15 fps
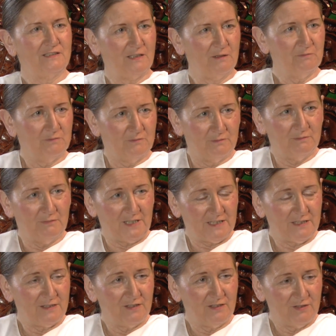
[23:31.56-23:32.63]
some
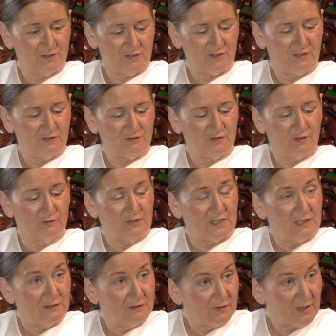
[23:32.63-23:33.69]
medicines, don't
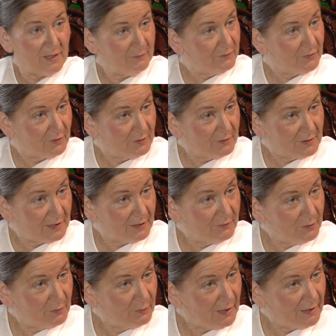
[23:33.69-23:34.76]
eat grapefruit if
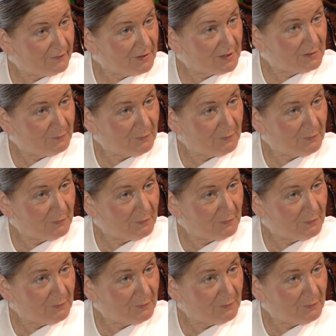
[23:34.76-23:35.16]
you have this